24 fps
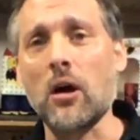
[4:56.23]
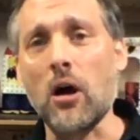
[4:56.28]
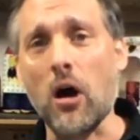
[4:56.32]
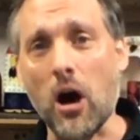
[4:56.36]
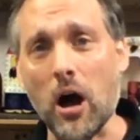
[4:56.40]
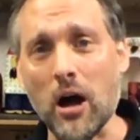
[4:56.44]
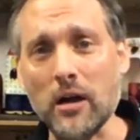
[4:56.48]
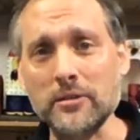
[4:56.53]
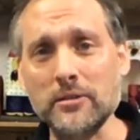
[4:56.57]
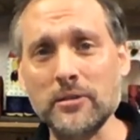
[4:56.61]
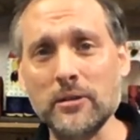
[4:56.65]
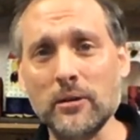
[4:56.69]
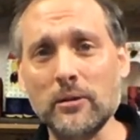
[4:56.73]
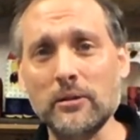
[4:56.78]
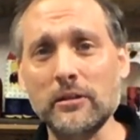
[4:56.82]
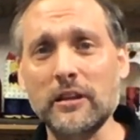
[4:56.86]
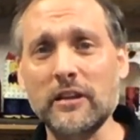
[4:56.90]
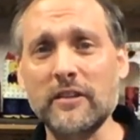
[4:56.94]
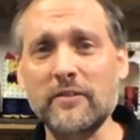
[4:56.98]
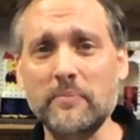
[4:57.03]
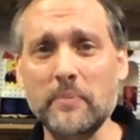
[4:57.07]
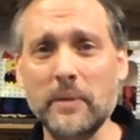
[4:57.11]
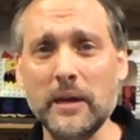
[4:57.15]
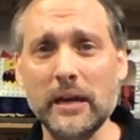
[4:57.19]
Also,
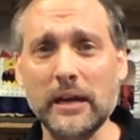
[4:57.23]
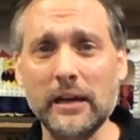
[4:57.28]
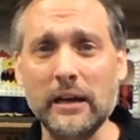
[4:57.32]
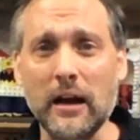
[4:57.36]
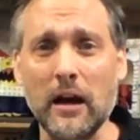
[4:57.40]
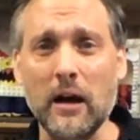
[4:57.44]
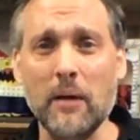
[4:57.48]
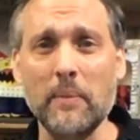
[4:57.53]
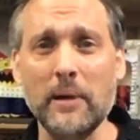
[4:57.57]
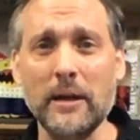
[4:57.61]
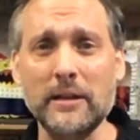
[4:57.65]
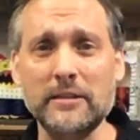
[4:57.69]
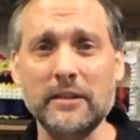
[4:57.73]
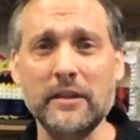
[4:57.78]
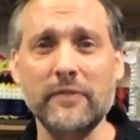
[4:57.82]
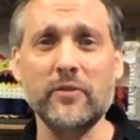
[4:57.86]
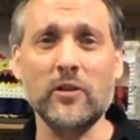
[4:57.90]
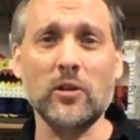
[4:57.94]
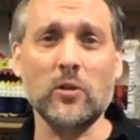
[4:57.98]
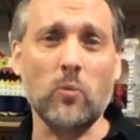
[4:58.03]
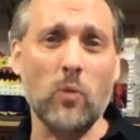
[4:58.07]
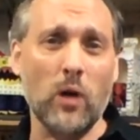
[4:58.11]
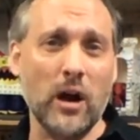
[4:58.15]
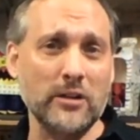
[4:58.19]
leave me a comment if
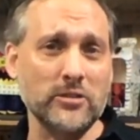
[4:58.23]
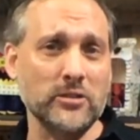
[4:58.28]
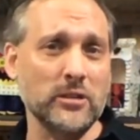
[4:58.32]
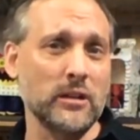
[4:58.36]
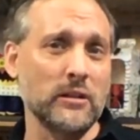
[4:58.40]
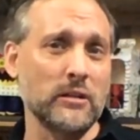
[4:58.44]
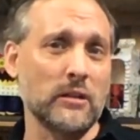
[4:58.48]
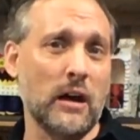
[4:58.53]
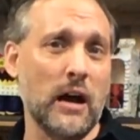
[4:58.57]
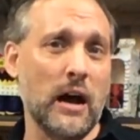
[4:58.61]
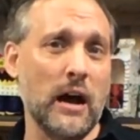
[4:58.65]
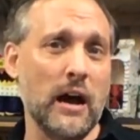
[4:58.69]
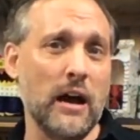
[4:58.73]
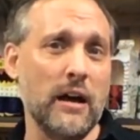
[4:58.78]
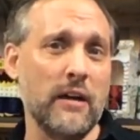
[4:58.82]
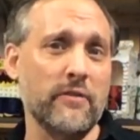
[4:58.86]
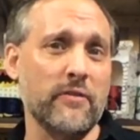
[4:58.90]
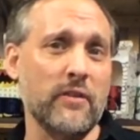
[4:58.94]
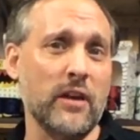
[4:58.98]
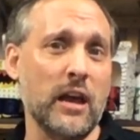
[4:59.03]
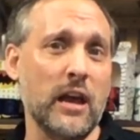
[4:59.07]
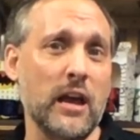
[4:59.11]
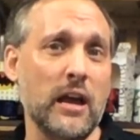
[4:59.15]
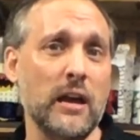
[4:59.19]
you're watching live
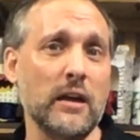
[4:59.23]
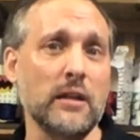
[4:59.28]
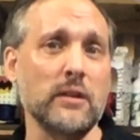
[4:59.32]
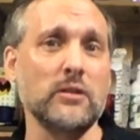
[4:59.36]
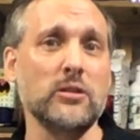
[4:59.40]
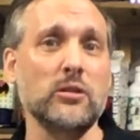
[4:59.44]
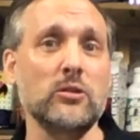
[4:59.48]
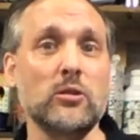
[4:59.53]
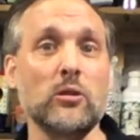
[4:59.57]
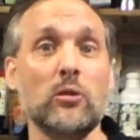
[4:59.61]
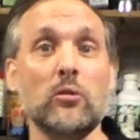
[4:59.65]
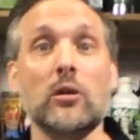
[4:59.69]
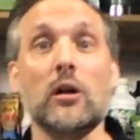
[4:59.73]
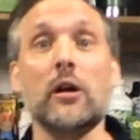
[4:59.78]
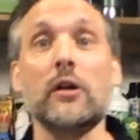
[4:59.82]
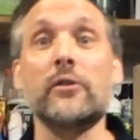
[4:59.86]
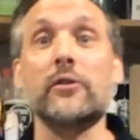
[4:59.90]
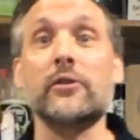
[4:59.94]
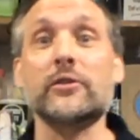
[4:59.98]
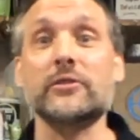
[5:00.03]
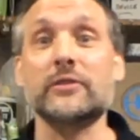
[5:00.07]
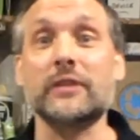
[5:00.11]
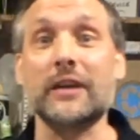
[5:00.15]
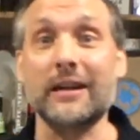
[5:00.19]
and you don't
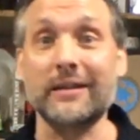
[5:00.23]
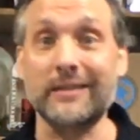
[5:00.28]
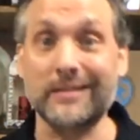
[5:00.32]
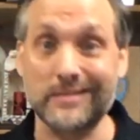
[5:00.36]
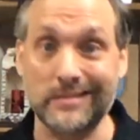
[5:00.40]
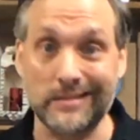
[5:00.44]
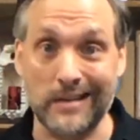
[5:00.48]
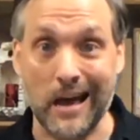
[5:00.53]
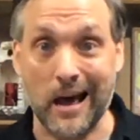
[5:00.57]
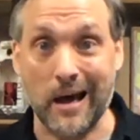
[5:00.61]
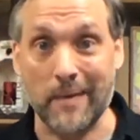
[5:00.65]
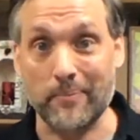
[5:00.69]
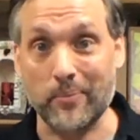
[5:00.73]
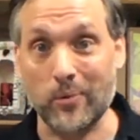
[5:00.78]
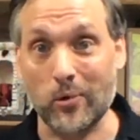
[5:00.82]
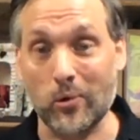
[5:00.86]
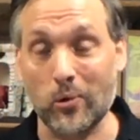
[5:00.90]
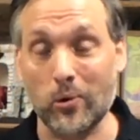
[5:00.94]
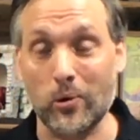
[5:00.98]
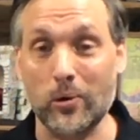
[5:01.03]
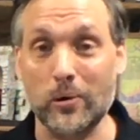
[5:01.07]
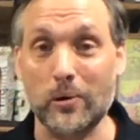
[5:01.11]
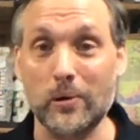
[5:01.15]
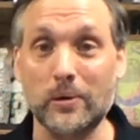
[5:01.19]
understand a step
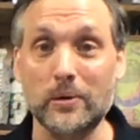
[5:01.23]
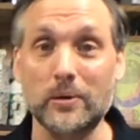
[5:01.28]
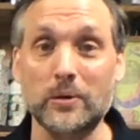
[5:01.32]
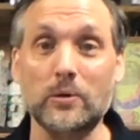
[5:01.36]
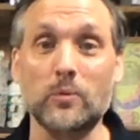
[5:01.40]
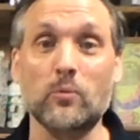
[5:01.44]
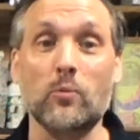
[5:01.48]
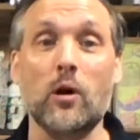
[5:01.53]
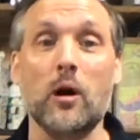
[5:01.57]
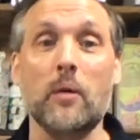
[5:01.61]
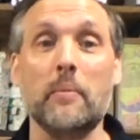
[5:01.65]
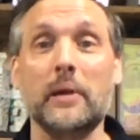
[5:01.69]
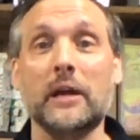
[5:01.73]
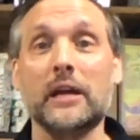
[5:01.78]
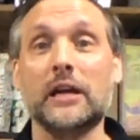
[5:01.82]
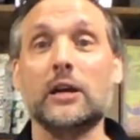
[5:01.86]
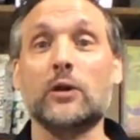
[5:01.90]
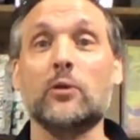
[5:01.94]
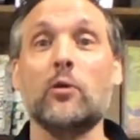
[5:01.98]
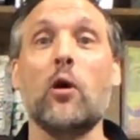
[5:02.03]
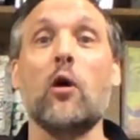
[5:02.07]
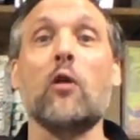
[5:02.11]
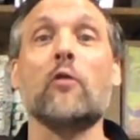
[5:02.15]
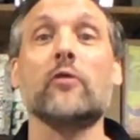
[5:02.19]
or you want me to
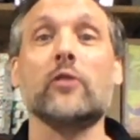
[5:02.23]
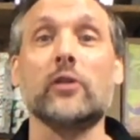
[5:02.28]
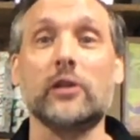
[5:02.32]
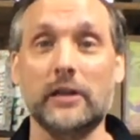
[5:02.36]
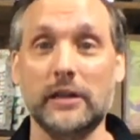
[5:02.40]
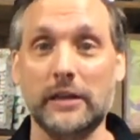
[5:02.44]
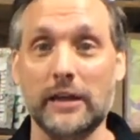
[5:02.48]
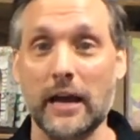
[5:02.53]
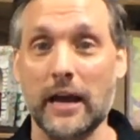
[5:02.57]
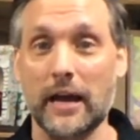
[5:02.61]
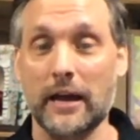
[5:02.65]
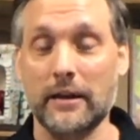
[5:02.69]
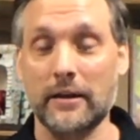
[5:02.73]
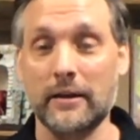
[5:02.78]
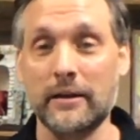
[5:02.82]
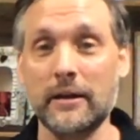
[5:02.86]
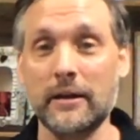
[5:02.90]
go over it again.